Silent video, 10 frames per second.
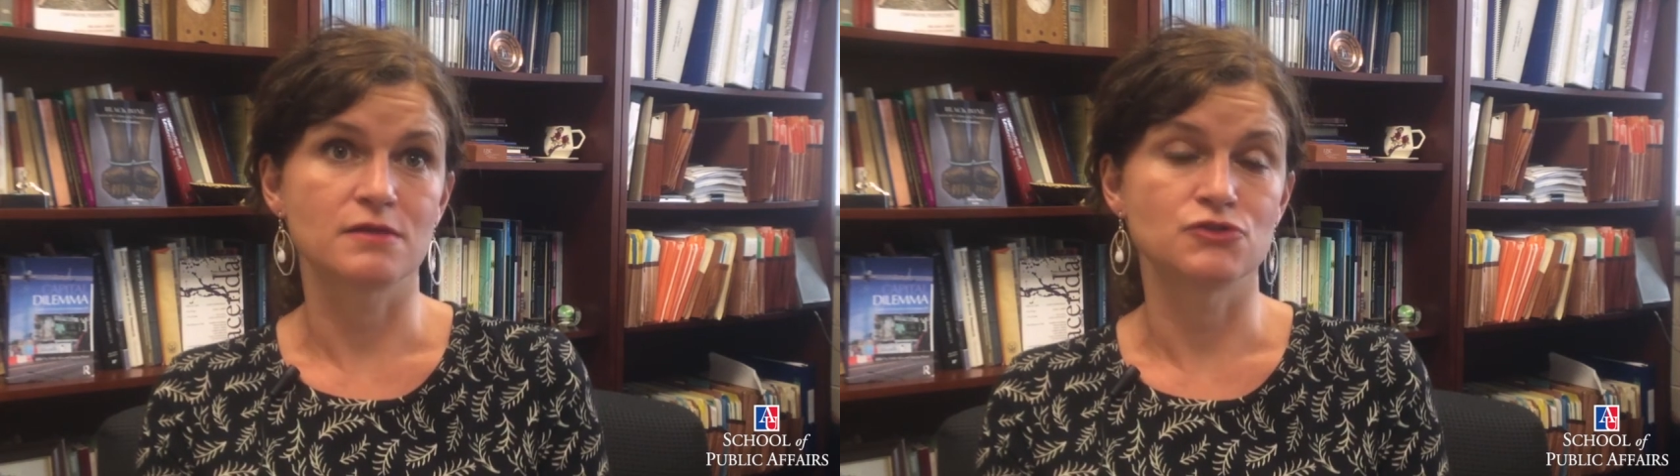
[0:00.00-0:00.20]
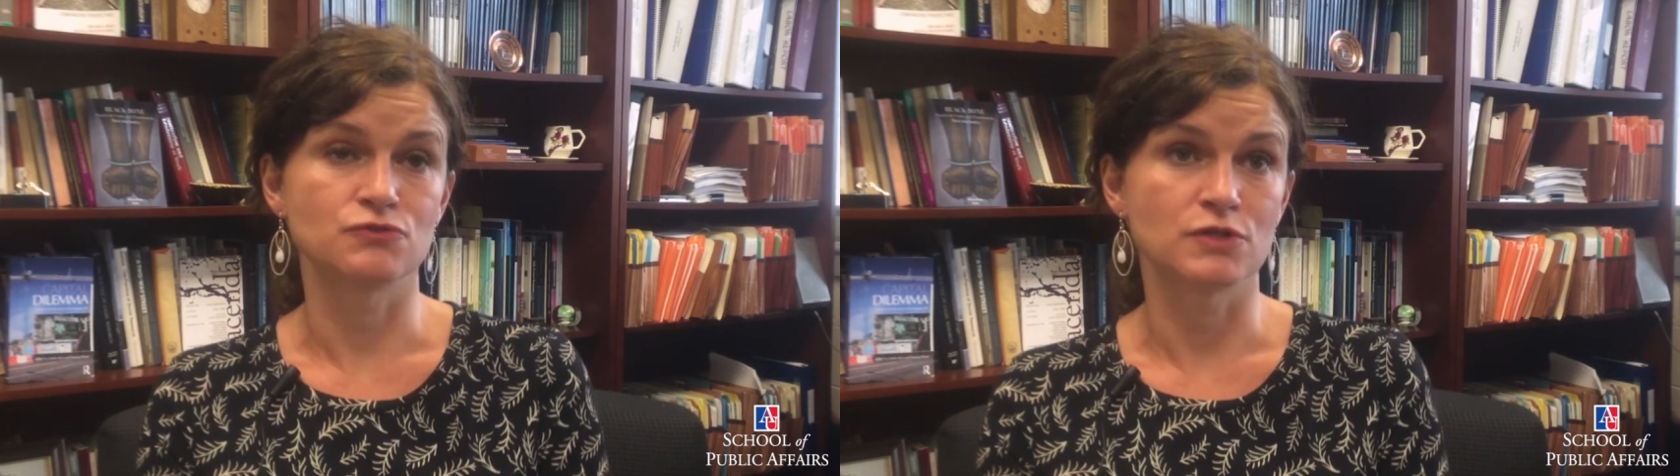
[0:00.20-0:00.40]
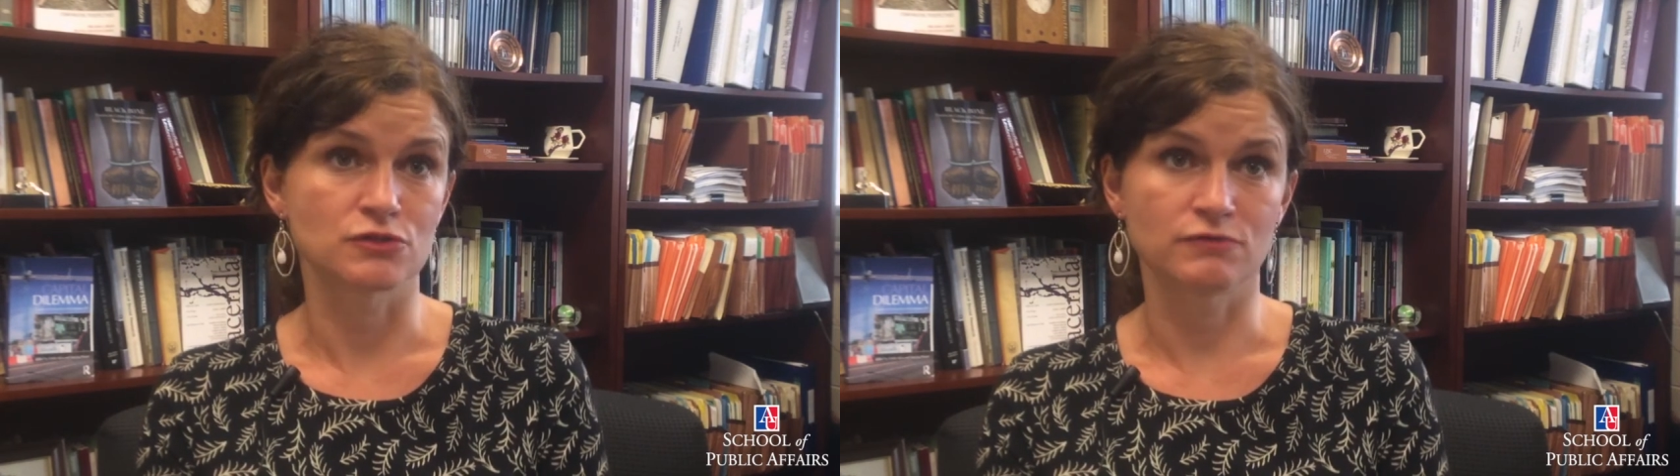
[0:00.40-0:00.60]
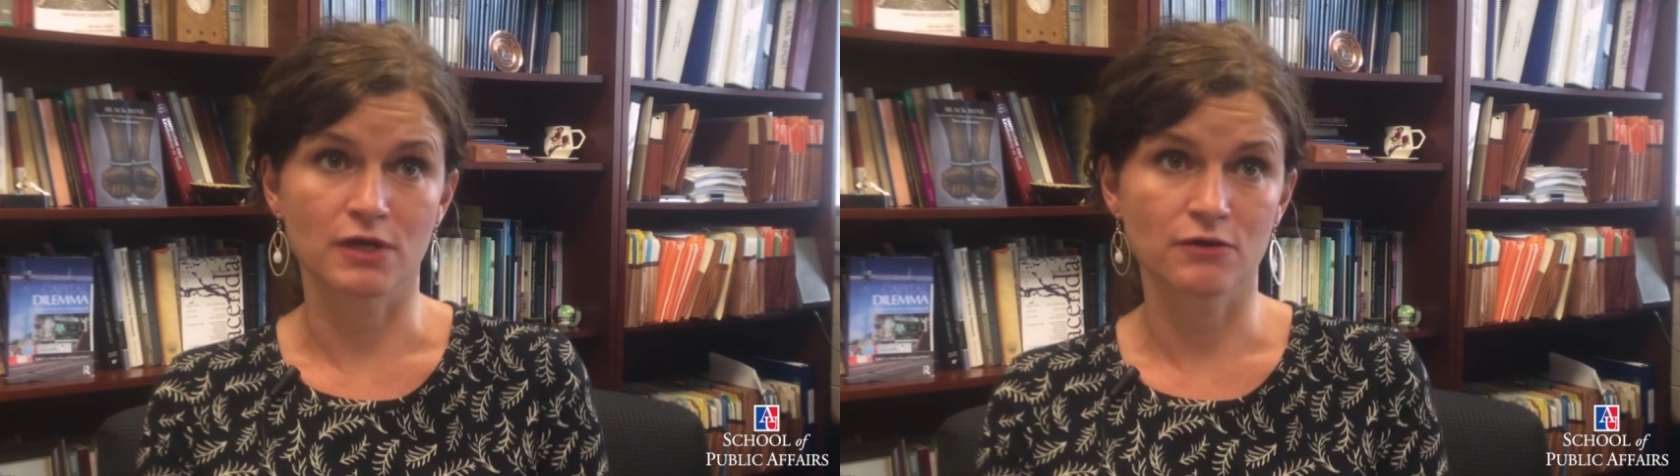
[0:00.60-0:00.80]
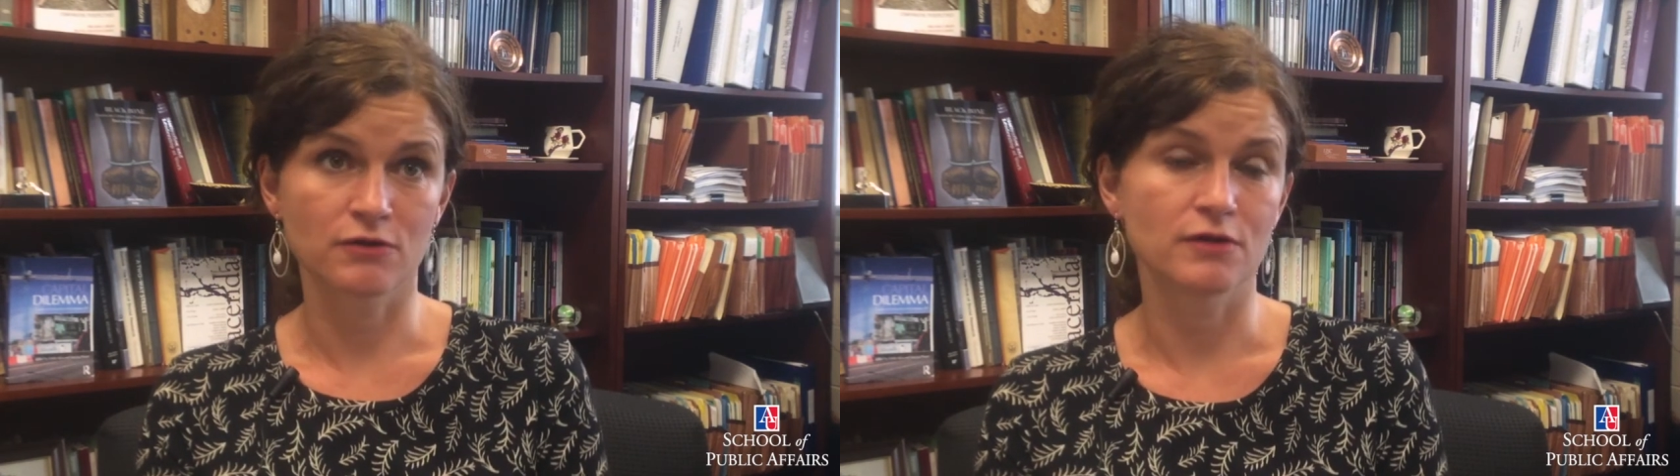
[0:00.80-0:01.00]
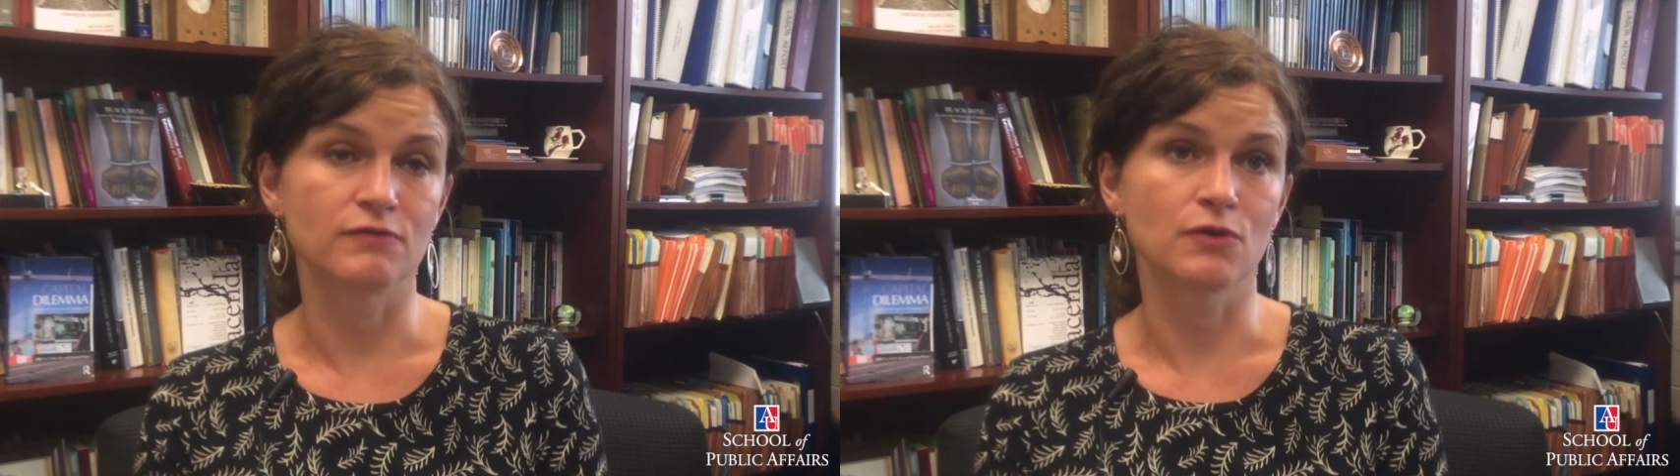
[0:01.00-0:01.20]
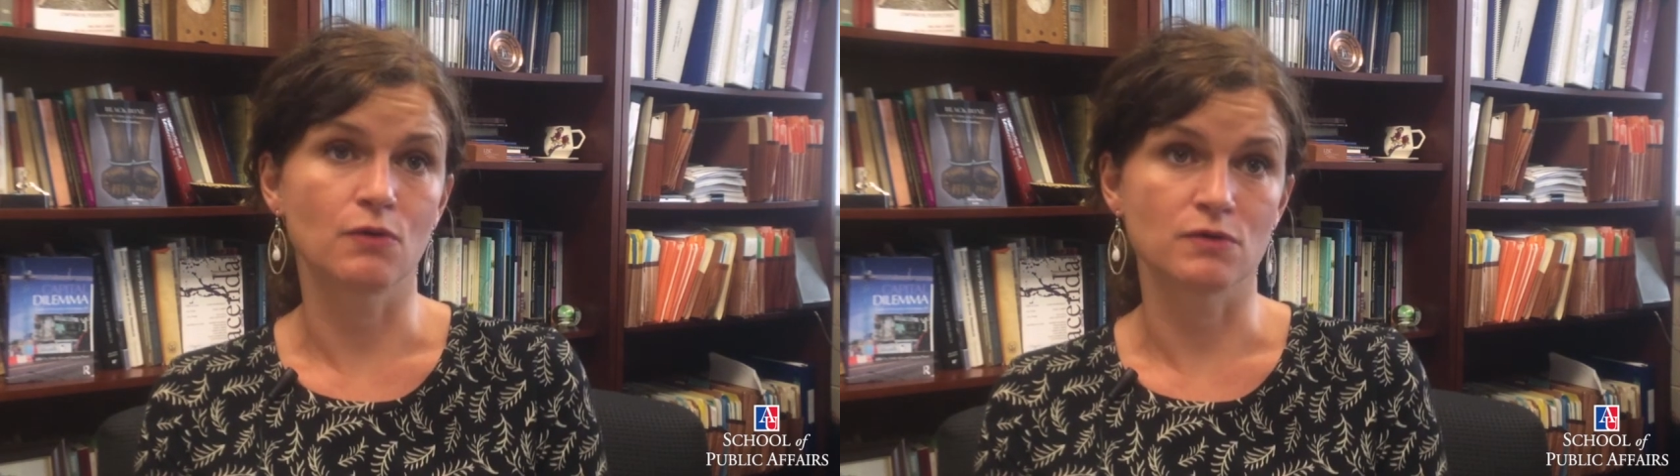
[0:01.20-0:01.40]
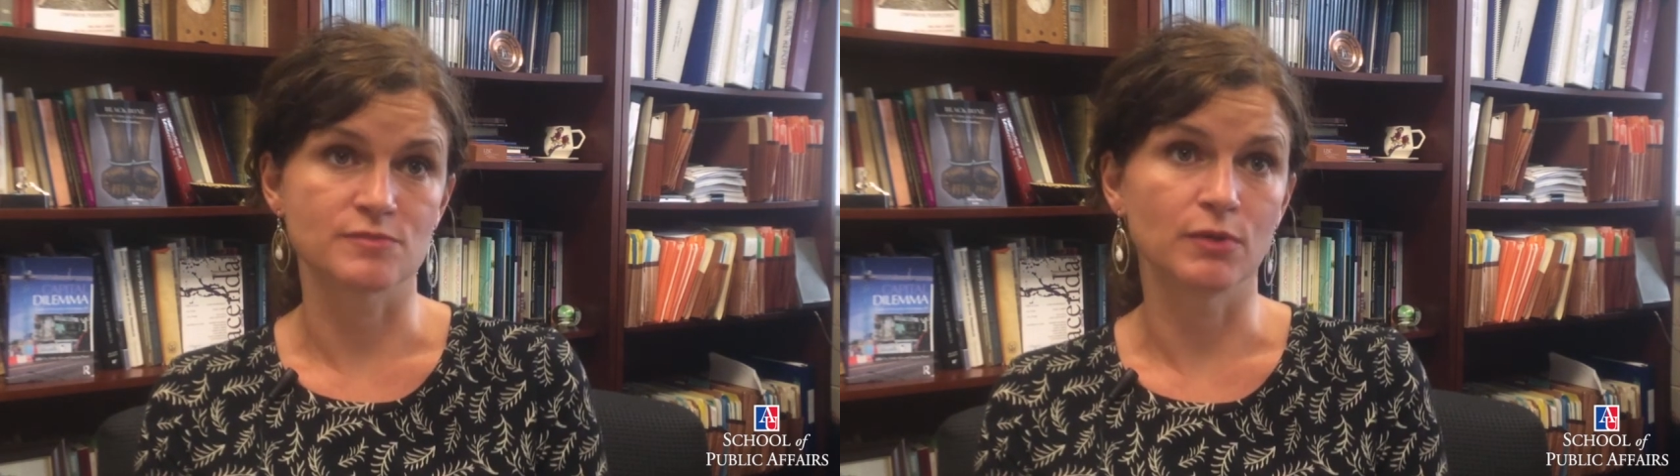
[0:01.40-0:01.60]
the judicial record of the
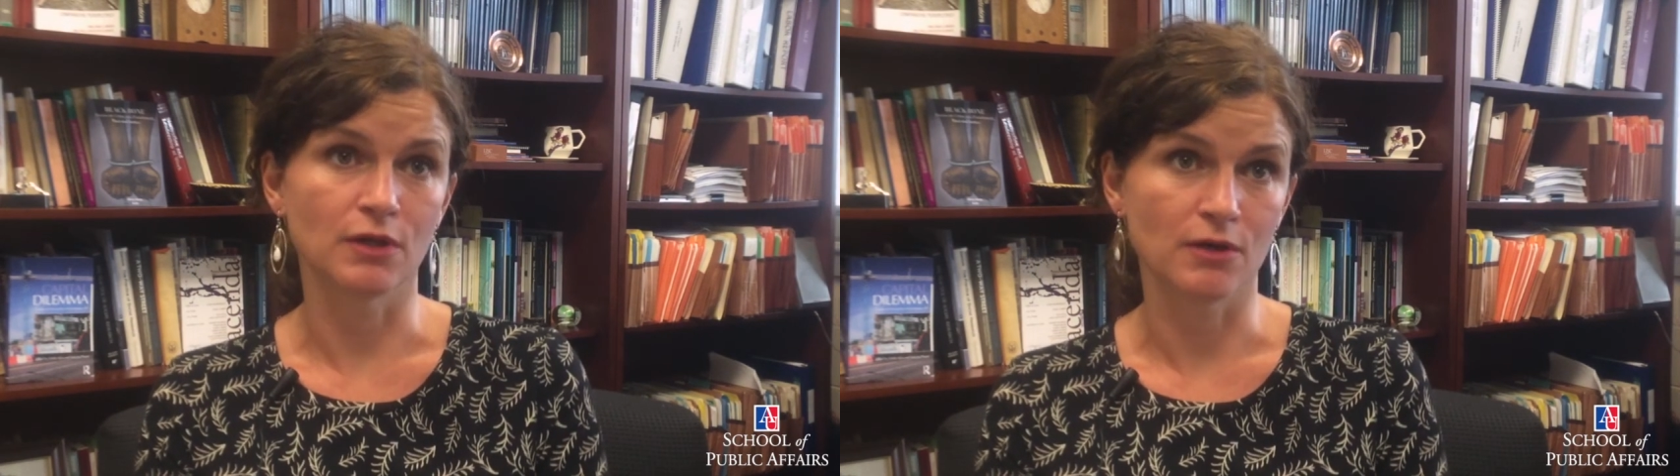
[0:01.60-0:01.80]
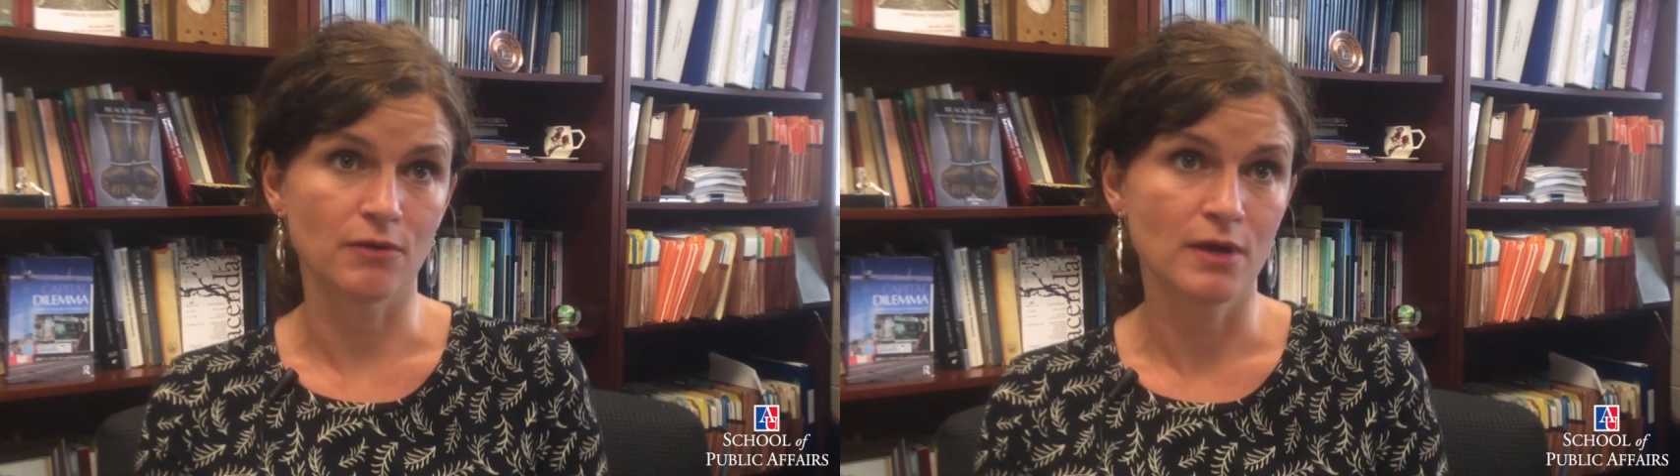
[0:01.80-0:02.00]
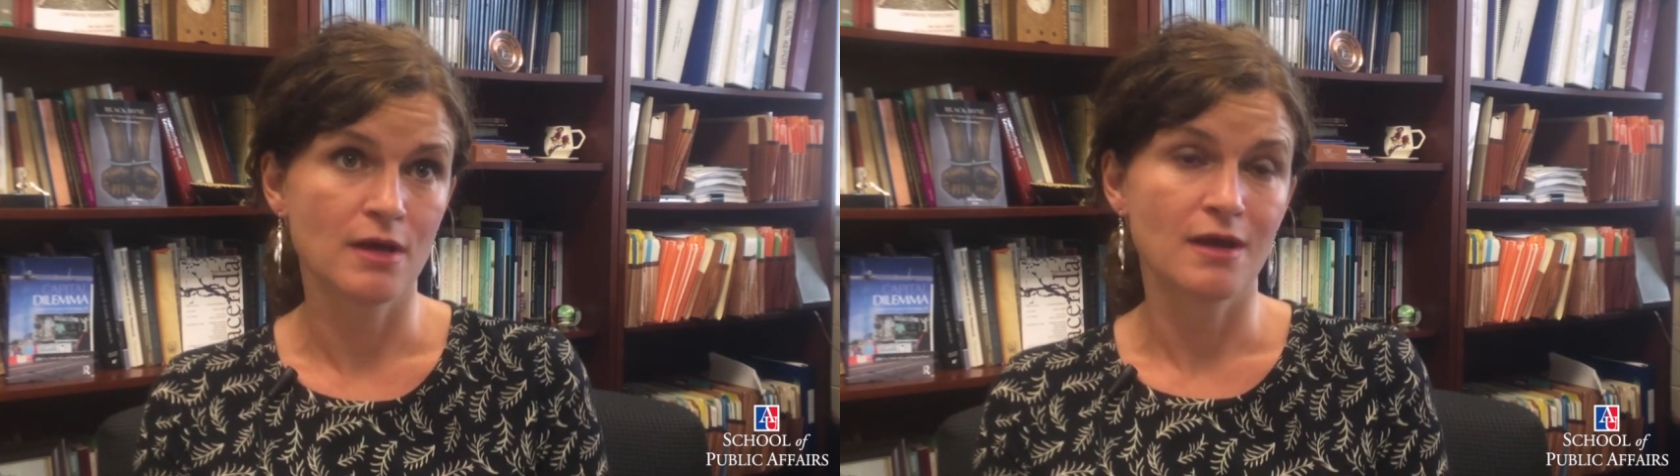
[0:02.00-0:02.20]
courts below,